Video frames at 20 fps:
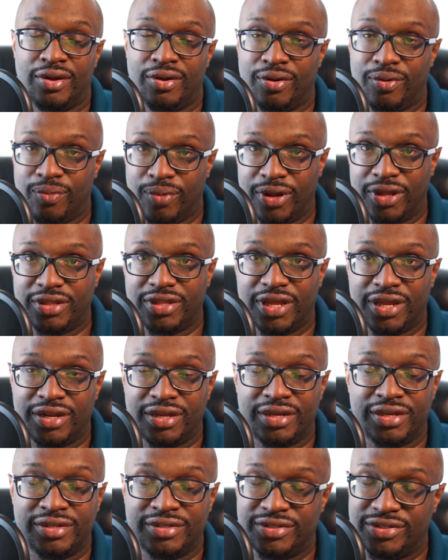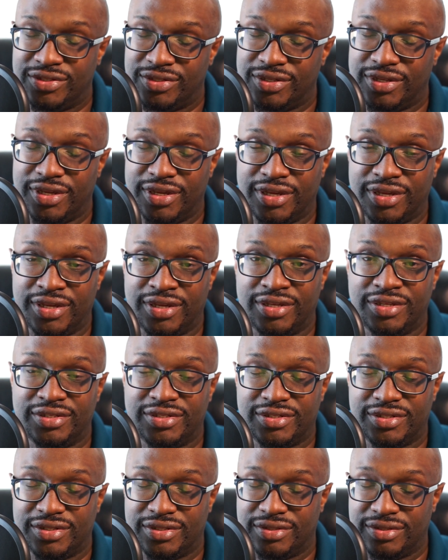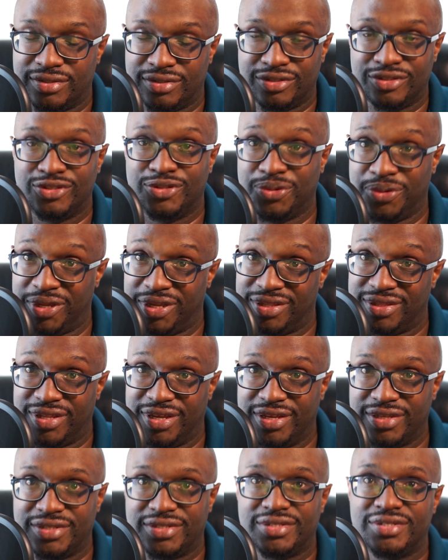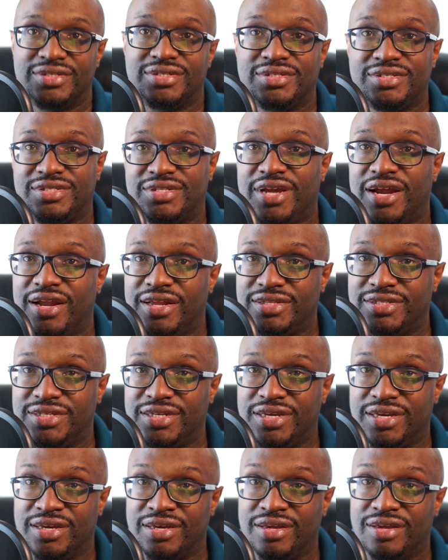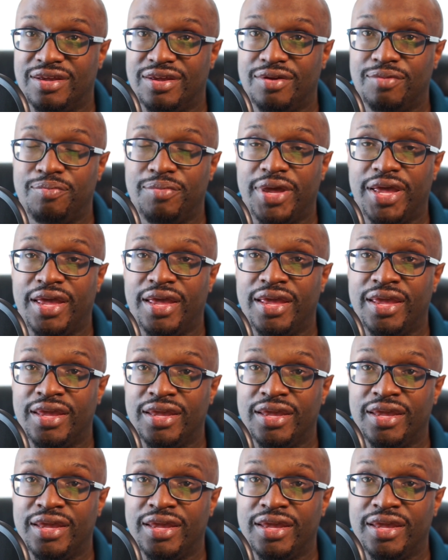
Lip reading: What that is doing this, starting my